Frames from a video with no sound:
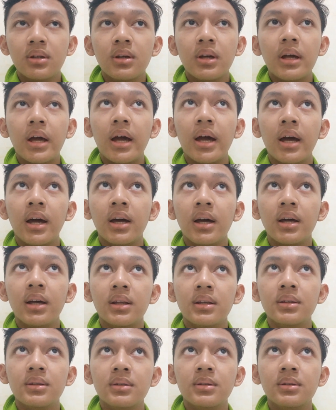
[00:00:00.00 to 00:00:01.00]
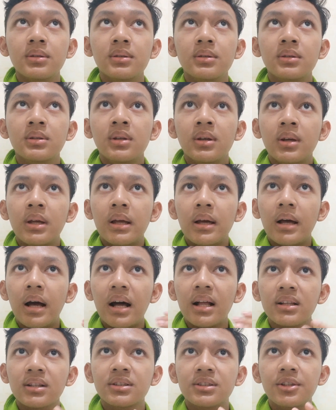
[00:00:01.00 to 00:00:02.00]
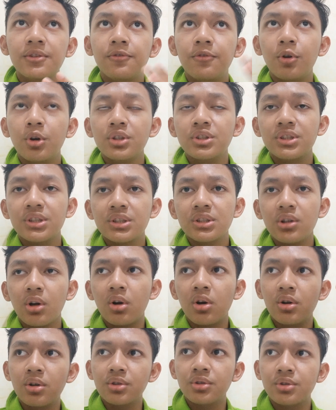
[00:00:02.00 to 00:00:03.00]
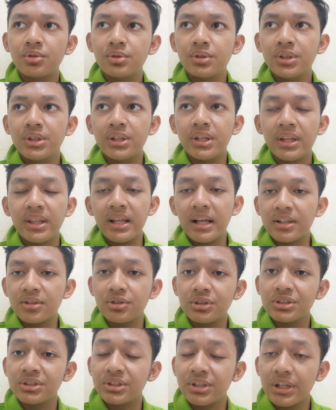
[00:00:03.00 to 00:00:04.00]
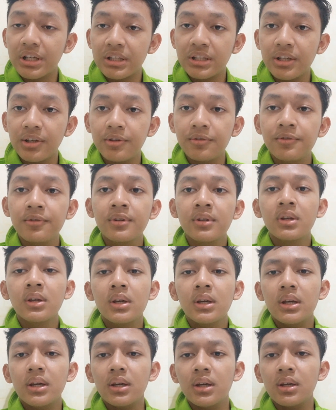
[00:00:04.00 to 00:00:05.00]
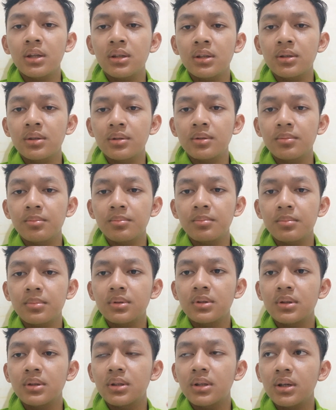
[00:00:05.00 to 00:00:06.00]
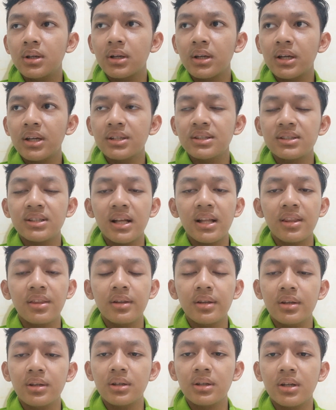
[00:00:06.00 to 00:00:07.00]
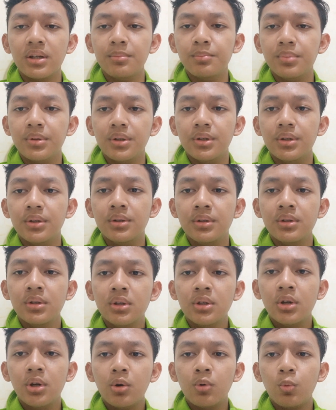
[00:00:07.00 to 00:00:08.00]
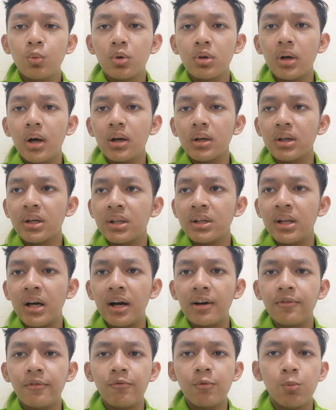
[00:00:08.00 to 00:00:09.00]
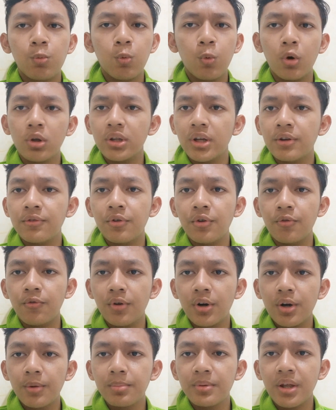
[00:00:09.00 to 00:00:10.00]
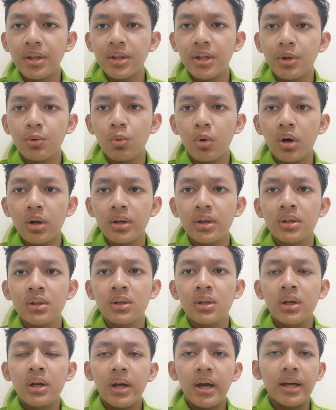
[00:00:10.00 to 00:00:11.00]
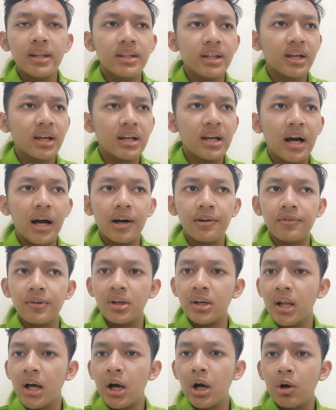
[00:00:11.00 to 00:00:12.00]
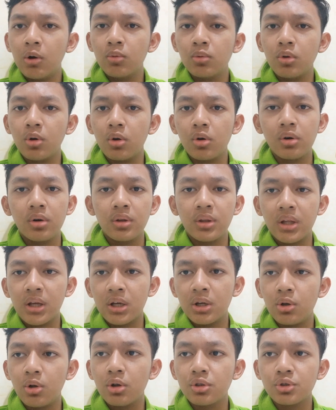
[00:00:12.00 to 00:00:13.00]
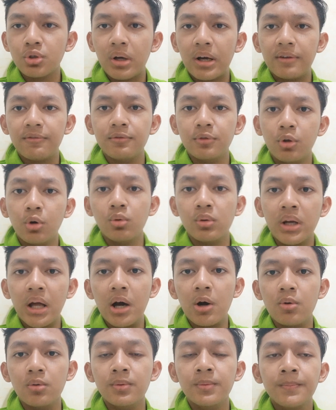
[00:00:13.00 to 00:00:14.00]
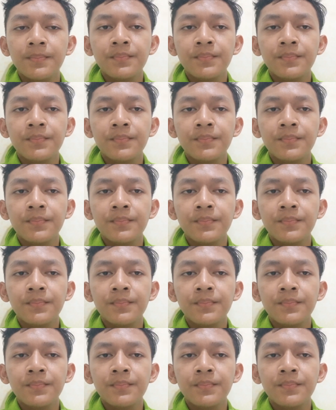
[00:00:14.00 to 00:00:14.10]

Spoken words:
And active voices aren't really that restrictive in the case that they can have whatever verb that they want, and they can have a noun or they can also have no noun.